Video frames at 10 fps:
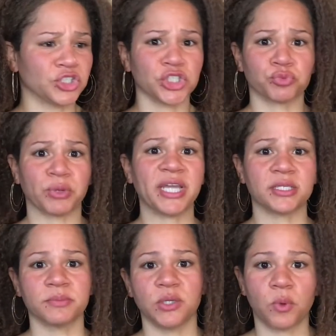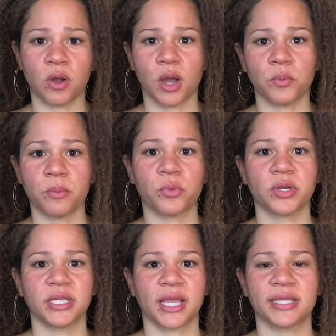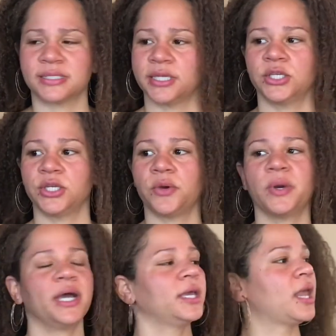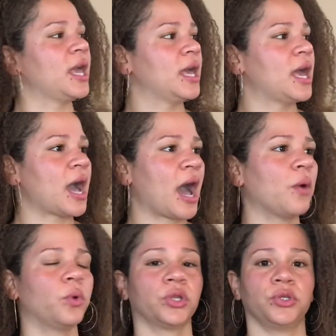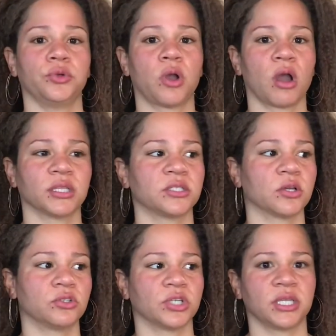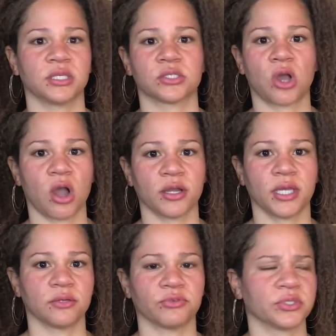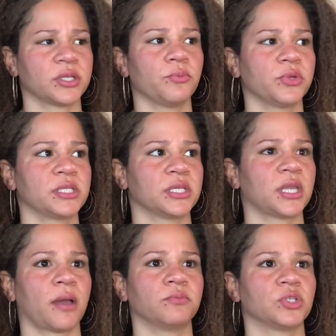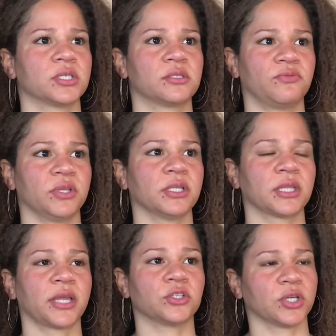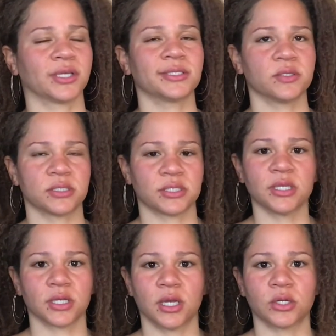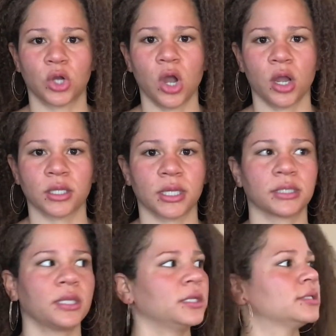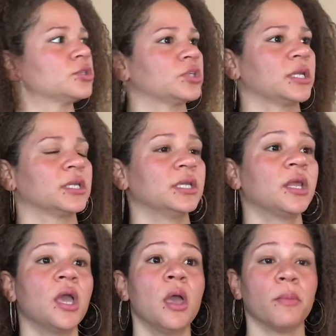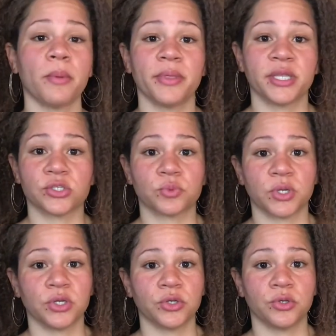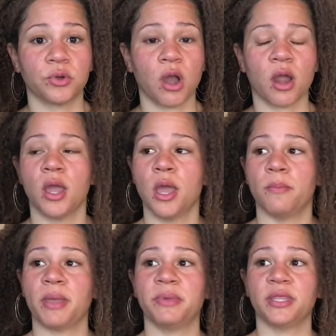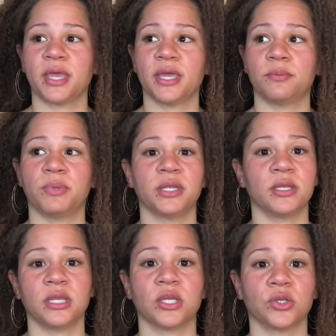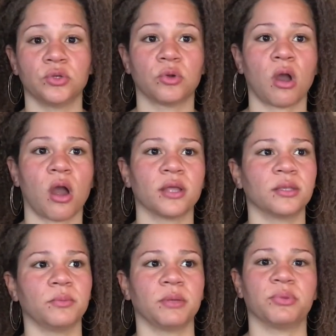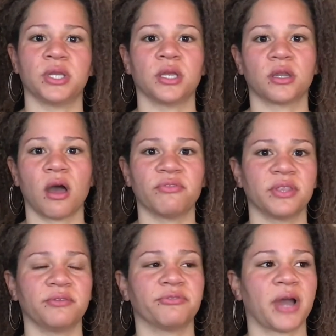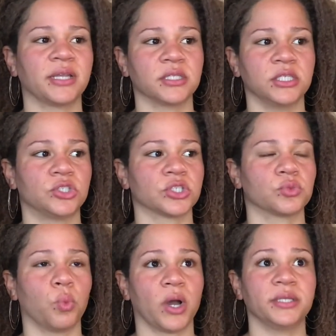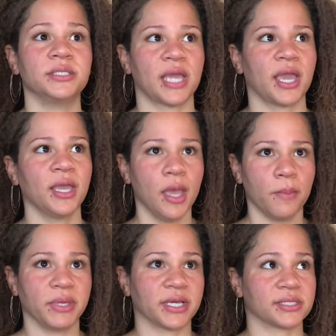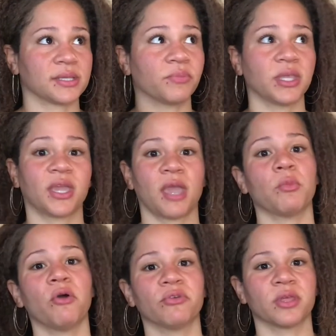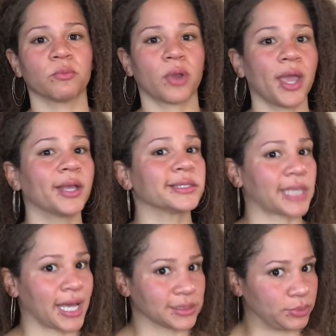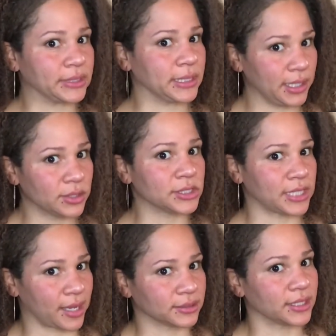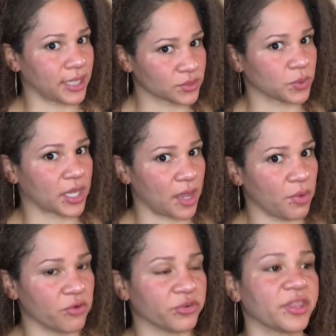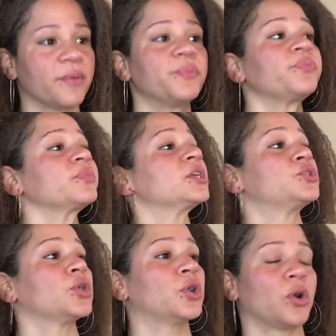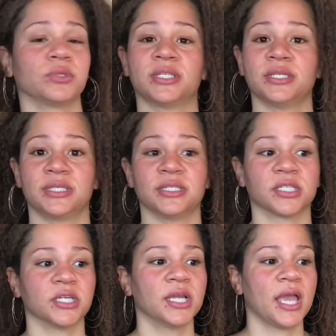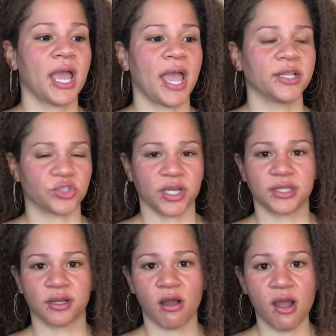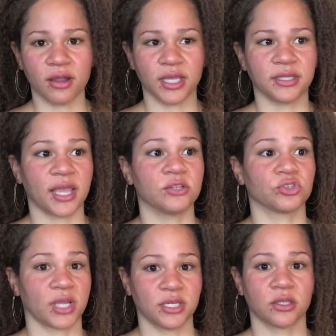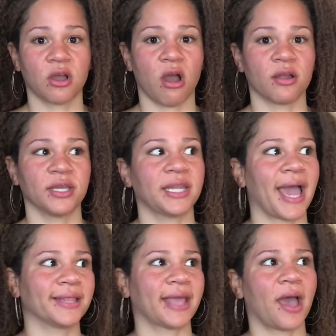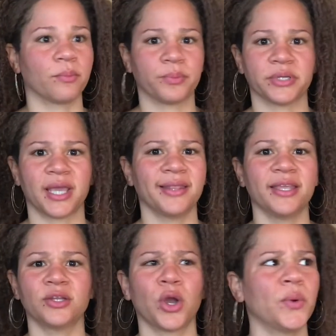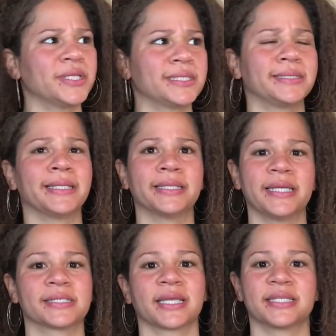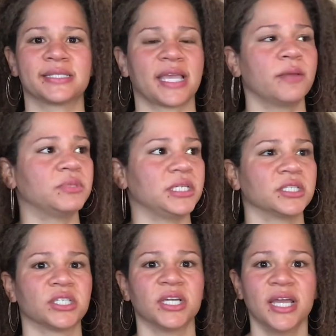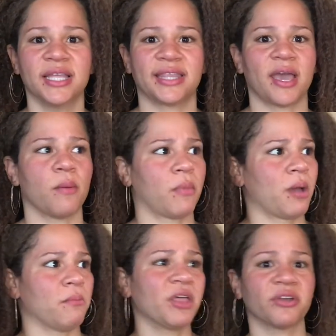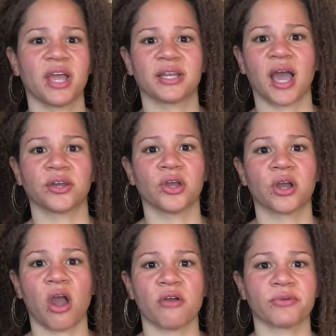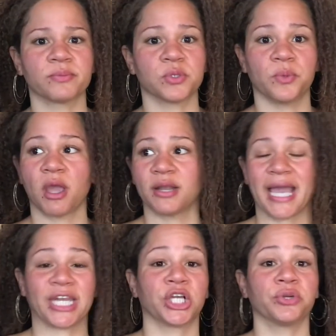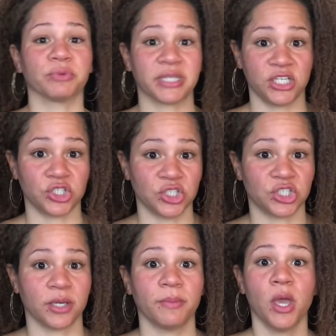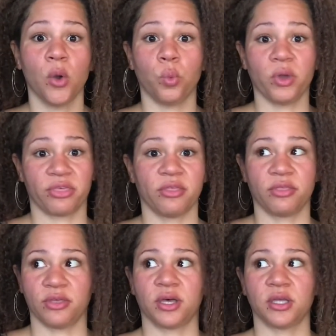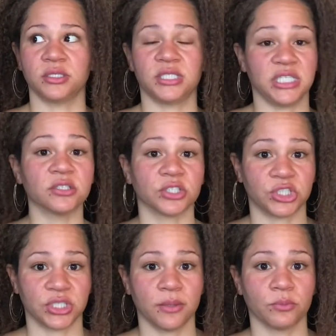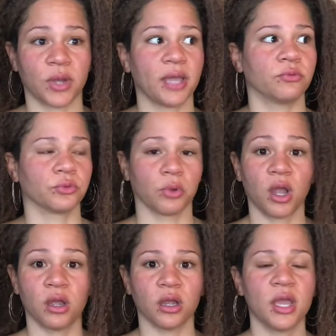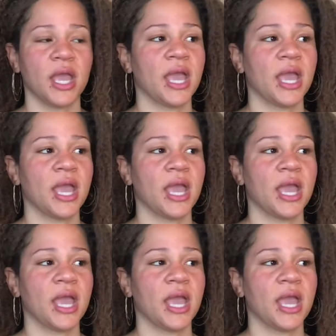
just randomly woke up one morning and said, you know what, I want a new car, let's go trade this car in. For some reason, I'm just feeling like trade, because it's still a good car, like they didn't need to trade it in. Maybe they just wanted a new car. Maybe they had been needing a new car and then been putting it off, and then finally just one day, because something came over them, right? Because I was putting energy out there, that's what came over them. To go to the dealer and trade their car in. They traded the car in at that, and then coincidentally, it's like the same dealer that my mother had gotten her car from, so we already had a good relationship with the dealership, right, through her,